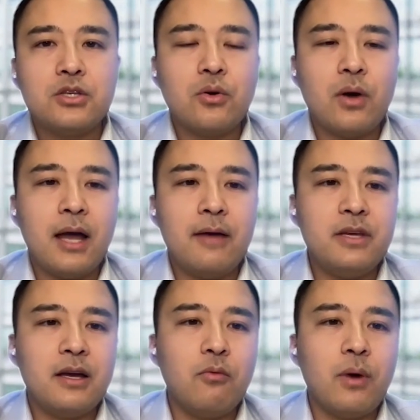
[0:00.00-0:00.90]
So
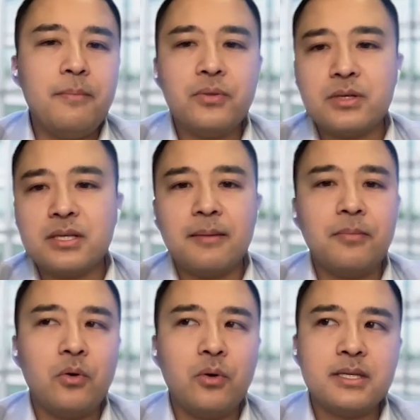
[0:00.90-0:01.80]
having a 1%,
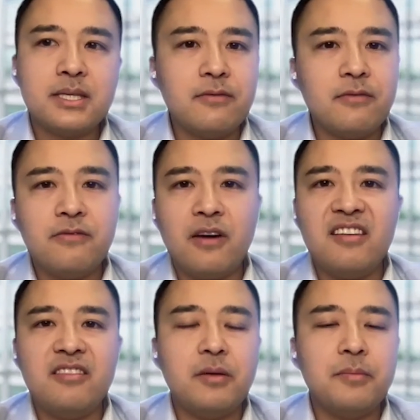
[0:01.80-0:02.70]

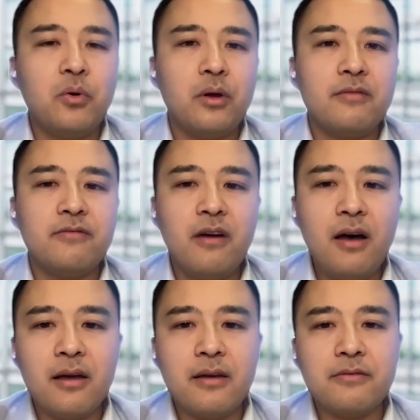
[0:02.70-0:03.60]
0.75, even
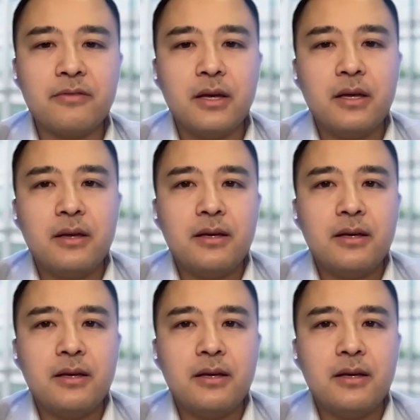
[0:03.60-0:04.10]
0.5,